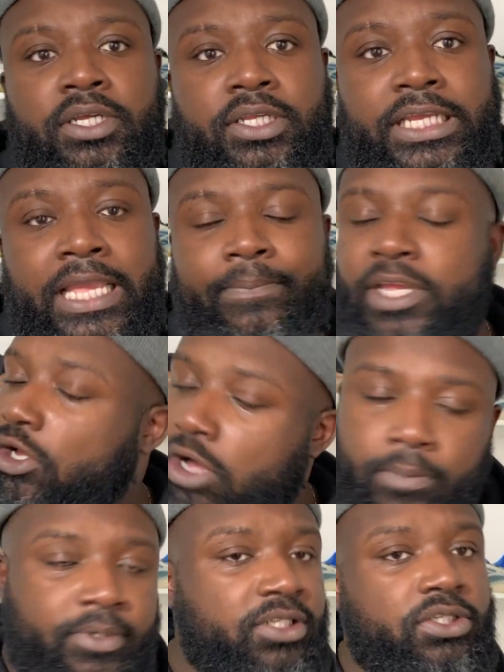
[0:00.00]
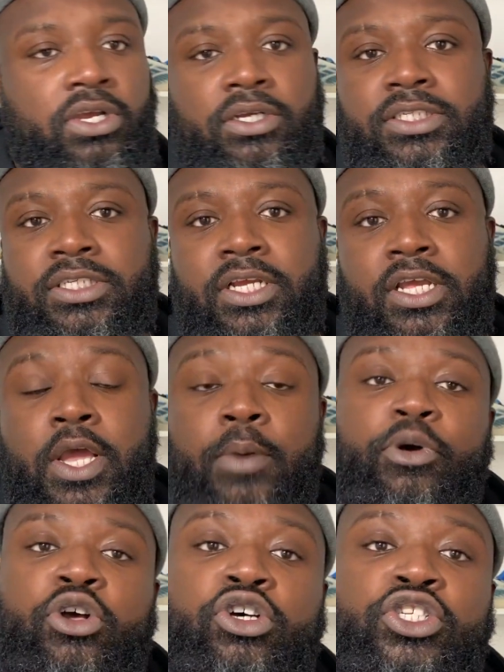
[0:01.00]
You get me? Cop the socks.
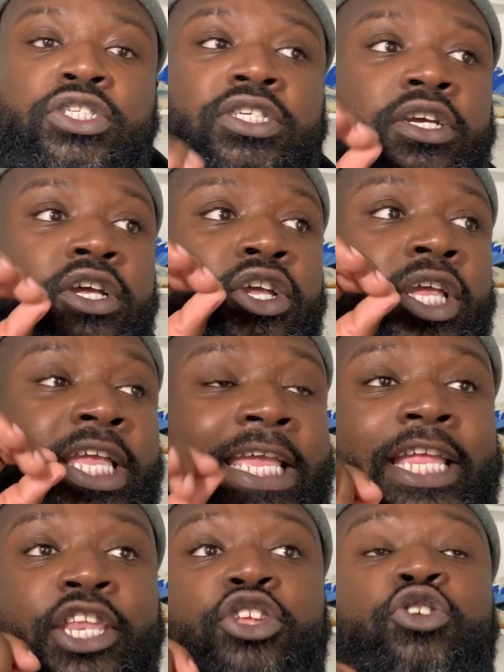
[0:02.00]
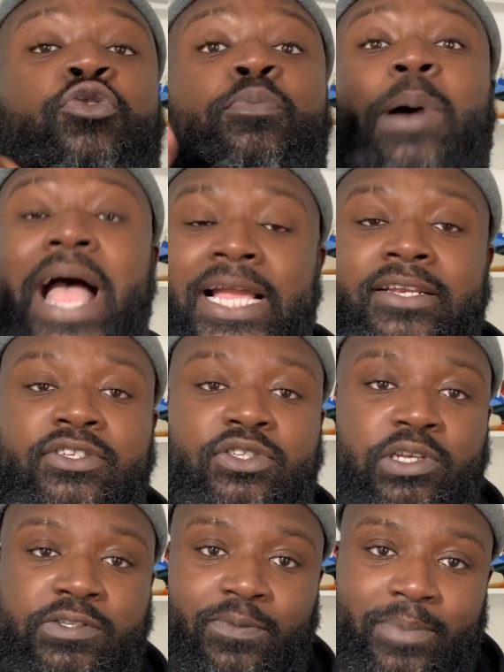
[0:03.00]
Because in you buying the
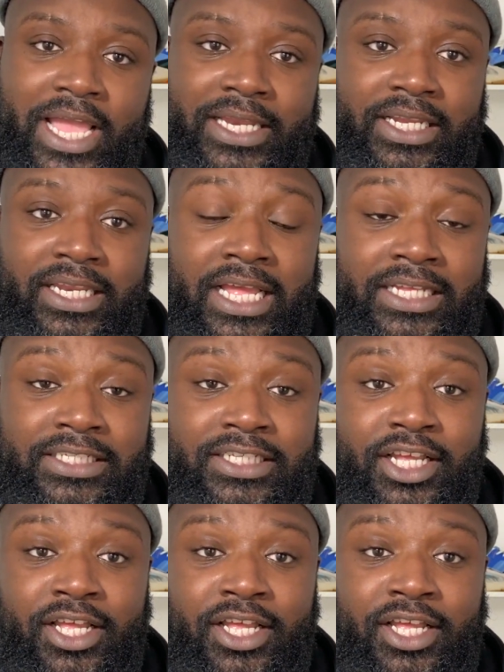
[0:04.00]
socks from Adidas,